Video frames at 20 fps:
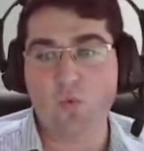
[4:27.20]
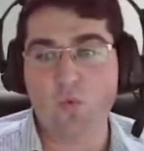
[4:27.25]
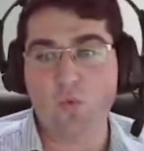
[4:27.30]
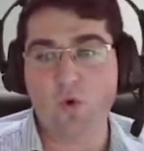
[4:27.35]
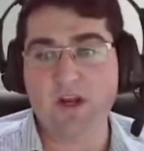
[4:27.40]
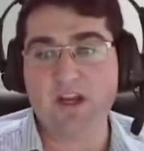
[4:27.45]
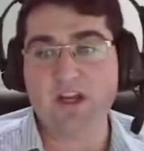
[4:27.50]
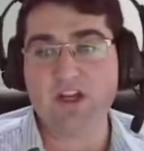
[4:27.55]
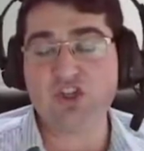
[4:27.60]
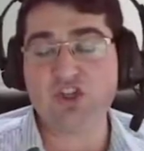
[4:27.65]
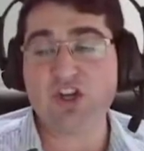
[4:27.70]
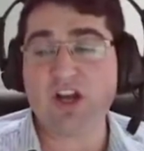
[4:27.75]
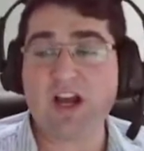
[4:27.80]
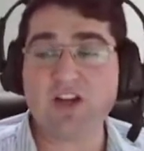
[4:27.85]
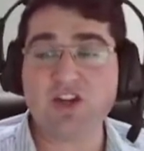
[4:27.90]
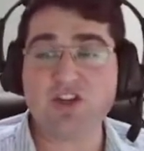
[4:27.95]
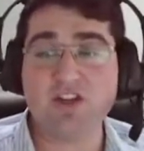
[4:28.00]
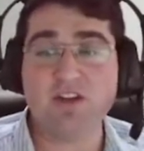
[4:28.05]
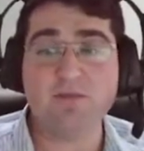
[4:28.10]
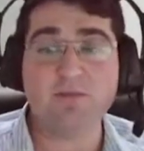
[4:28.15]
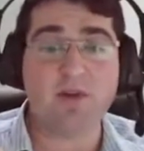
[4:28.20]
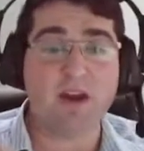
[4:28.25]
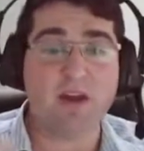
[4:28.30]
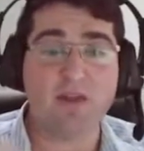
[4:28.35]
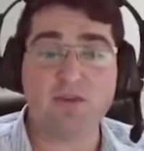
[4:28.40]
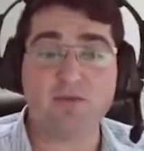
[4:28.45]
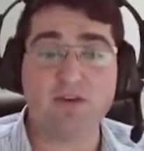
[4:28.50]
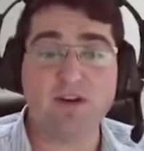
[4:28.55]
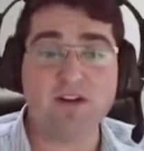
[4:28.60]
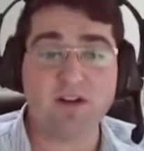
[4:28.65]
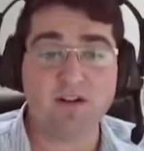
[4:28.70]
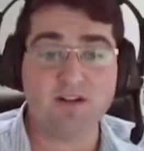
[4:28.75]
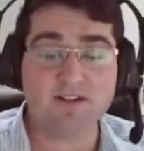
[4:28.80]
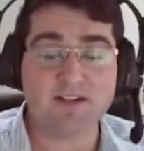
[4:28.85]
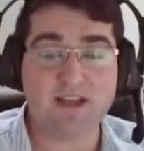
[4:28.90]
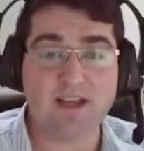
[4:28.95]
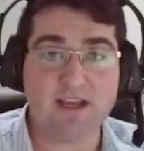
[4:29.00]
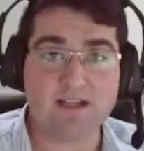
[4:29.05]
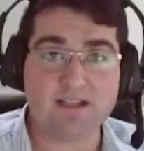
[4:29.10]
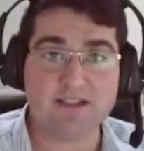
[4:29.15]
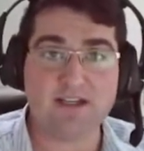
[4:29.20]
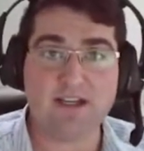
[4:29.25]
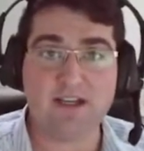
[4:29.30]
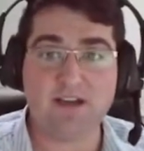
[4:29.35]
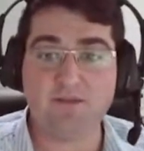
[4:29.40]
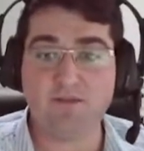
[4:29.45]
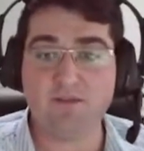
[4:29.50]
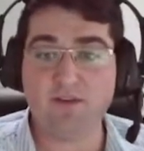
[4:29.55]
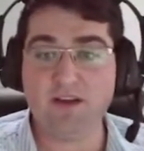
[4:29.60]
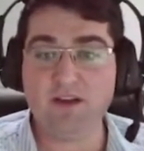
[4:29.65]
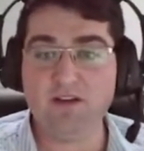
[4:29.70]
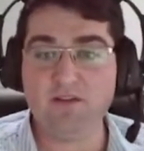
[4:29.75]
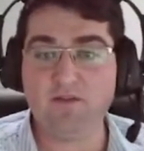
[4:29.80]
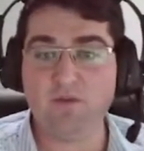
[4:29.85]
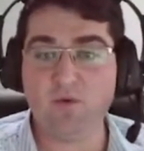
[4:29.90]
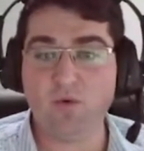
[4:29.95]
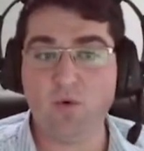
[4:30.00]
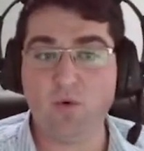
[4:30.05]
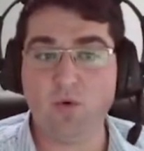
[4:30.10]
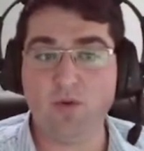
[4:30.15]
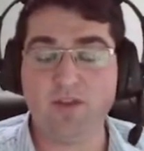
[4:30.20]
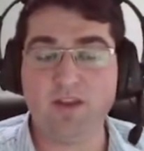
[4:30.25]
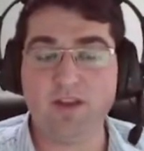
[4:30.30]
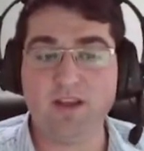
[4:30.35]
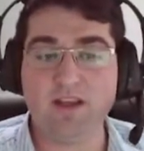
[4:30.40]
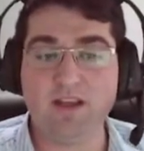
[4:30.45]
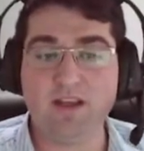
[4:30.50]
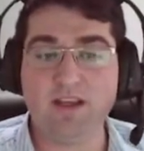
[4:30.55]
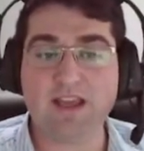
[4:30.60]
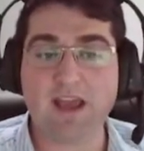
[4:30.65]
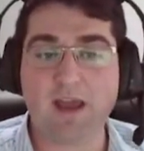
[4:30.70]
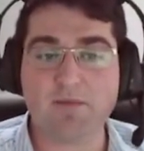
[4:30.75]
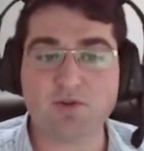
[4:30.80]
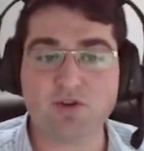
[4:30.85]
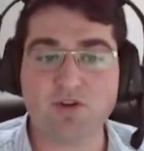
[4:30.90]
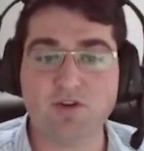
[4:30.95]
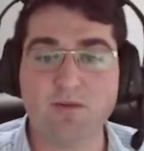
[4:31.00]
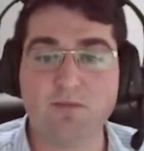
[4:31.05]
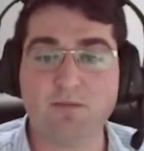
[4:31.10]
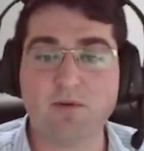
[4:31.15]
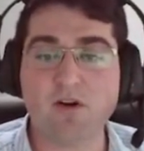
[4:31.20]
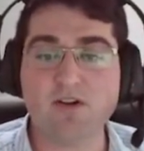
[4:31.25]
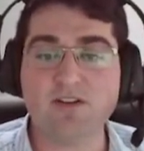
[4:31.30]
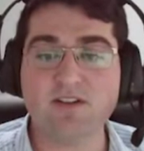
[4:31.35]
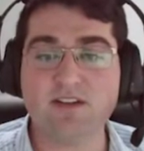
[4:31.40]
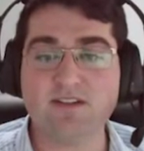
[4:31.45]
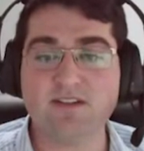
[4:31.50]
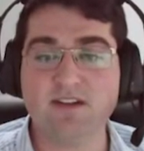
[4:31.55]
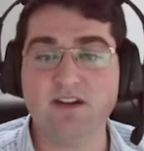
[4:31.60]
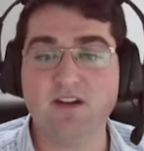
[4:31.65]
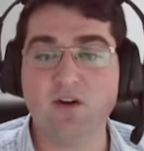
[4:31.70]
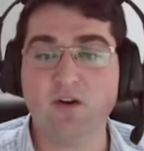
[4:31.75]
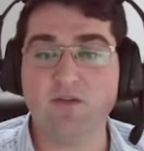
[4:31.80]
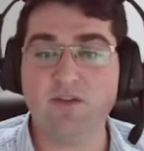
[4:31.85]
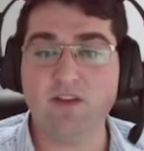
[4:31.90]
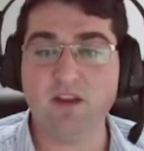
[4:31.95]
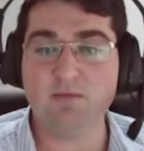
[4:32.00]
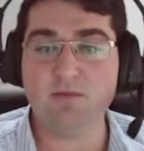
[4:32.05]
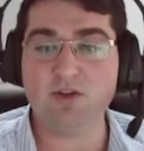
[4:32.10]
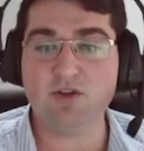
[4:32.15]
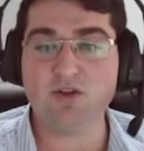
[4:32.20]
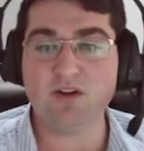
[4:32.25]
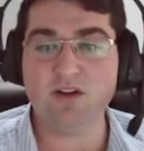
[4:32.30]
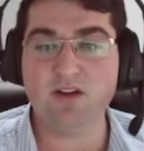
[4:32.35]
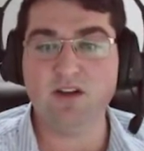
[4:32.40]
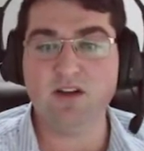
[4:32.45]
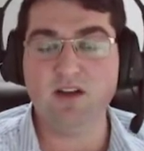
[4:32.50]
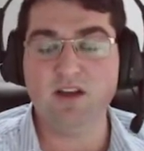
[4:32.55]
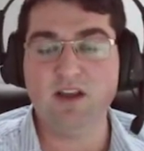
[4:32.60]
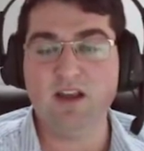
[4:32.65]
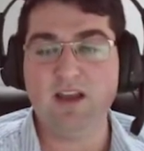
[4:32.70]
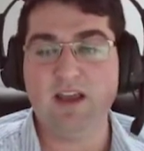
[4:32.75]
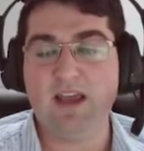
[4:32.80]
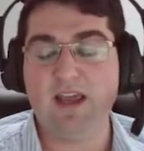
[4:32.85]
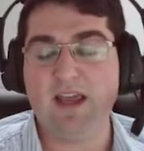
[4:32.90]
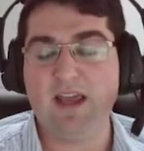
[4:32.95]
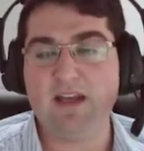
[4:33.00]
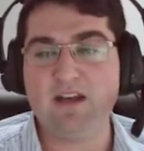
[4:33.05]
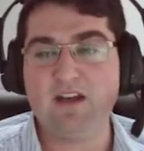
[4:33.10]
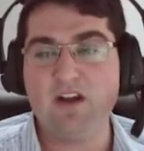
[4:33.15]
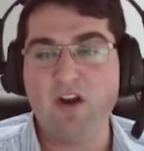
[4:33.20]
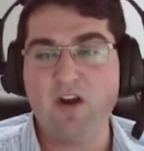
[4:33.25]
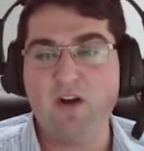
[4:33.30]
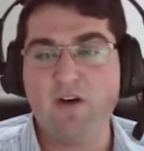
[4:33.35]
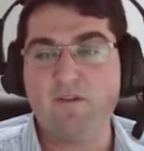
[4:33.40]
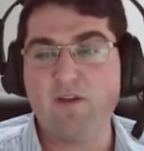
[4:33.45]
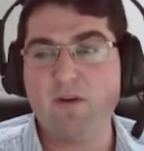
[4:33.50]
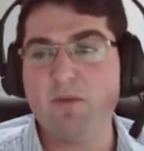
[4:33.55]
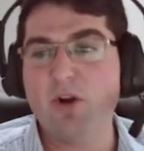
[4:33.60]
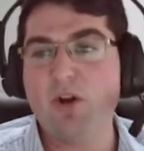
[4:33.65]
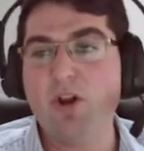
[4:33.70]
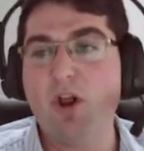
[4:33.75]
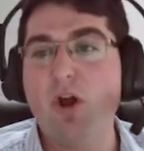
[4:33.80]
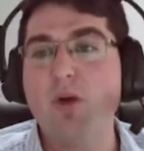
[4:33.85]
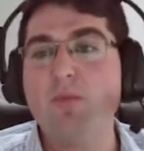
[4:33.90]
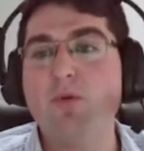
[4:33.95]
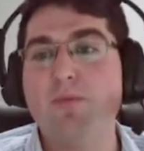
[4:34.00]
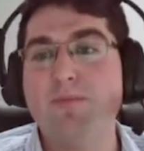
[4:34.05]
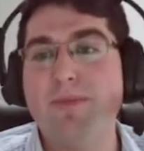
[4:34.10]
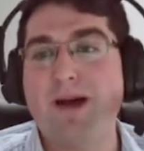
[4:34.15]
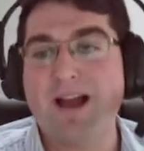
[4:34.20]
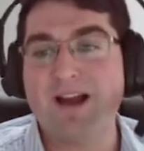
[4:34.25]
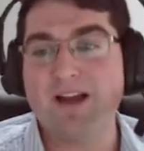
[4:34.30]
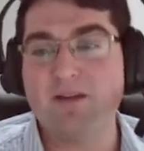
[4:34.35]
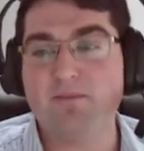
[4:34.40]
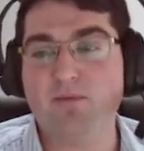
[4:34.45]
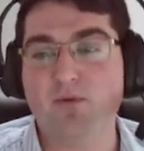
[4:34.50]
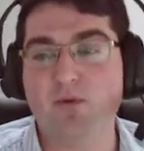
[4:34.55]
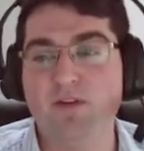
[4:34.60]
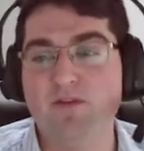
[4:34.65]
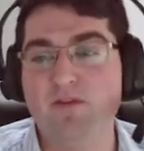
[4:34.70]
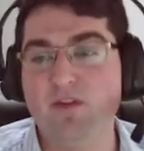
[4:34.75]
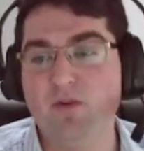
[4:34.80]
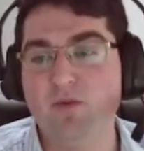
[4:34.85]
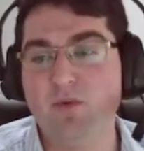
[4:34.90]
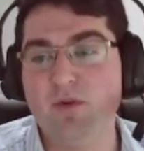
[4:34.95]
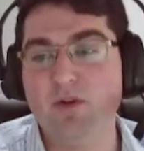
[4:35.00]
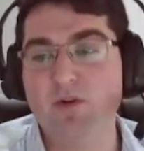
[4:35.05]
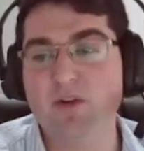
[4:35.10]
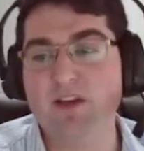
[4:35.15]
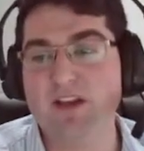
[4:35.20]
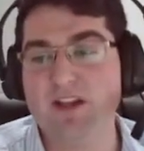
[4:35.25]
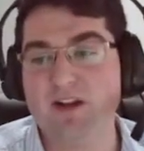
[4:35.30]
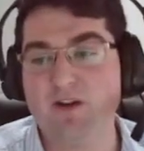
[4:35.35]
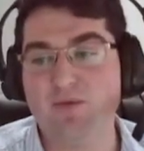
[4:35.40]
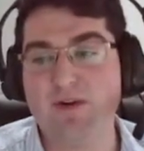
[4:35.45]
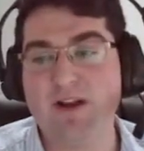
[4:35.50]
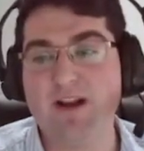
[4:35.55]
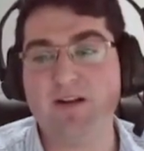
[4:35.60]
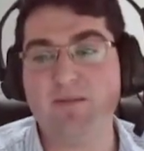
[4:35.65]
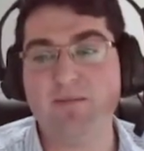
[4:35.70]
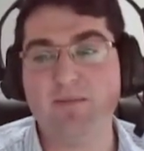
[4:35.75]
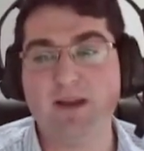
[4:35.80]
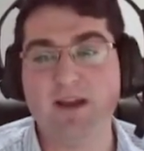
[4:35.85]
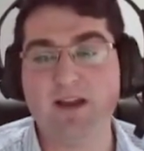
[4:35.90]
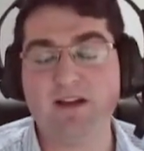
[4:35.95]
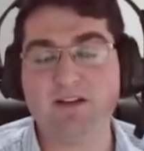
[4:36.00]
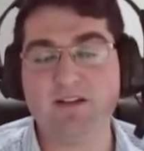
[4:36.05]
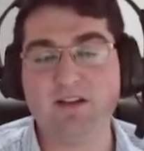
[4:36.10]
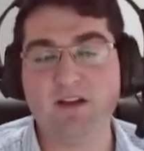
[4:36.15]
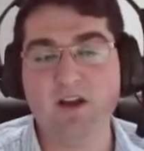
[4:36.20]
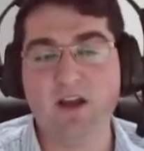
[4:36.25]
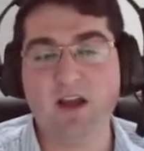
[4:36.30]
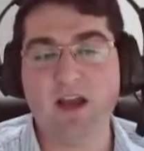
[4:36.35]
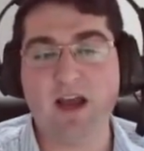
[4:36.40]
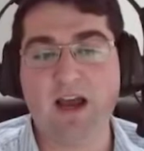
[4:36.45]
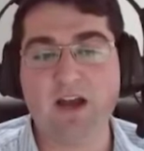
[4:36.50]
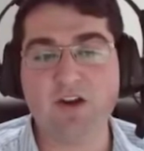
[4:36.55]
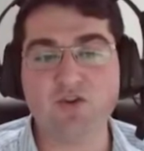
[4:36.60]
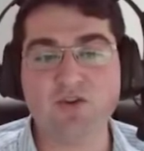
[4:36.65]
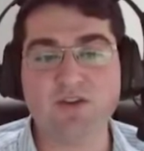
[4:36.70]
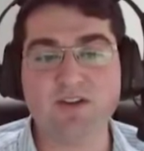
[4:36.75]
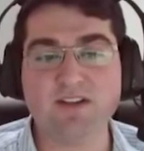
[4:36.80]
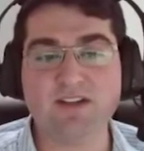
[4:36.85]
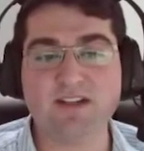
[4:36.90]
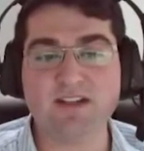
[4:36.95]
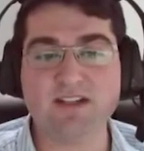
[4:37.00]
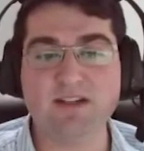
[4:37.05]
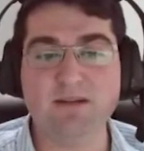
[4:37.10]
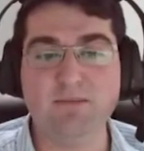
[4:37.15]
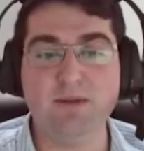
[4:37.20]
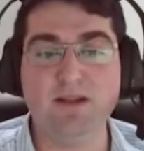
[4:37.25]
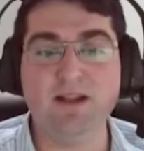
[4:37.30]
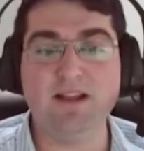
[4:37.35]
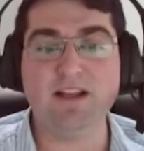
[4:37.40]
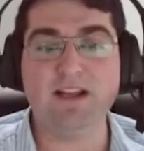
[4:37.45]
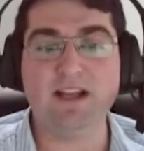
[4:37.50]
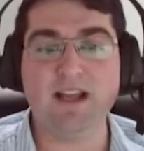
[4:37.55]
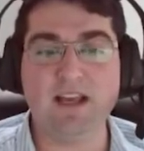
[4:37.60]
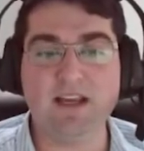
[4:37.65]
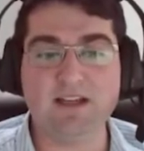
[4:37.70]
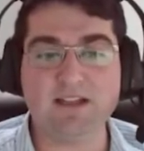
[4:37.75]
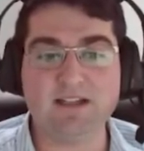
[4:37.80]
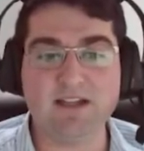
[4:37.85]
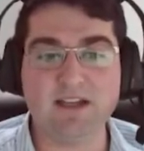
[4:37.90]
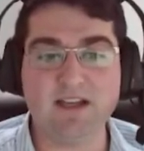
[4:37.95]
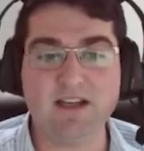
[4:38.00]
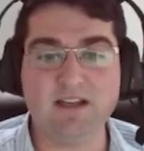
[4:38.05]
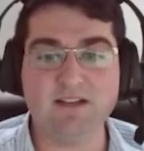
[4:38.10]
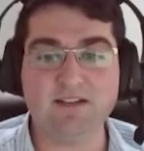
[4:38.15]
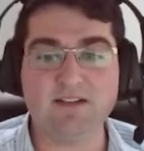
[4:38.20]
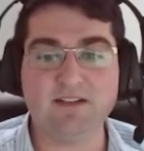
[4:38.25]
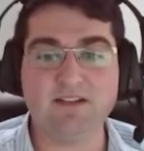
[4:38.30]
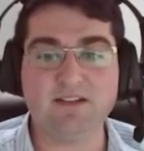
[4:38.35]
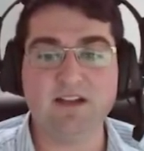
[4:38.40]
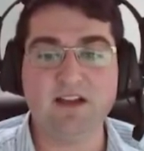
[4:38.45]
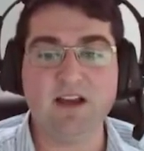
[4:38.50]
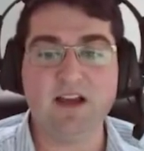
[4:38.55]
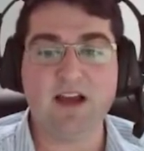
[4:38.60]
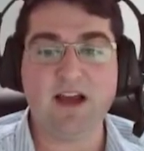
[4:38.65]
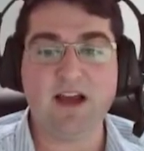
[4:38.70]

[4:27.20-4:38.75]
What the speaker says: We charge them a $3 a hectare fee for the capture and the processing of the imagery. And from a global market point of view, we're looking at around about 160 million hectares